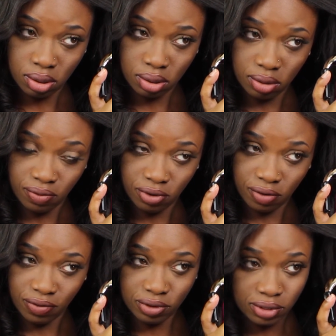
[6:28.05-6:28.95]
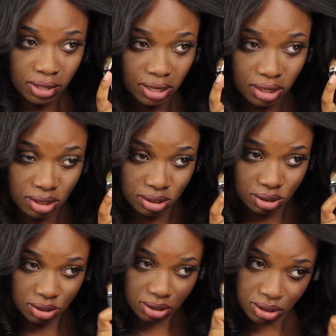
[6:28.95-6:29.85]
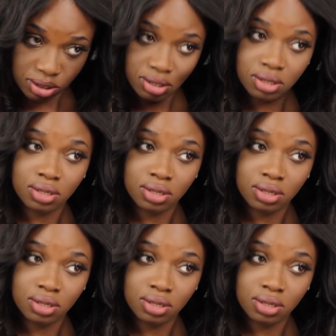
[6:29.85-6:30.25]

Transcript: hold it for a few seconds.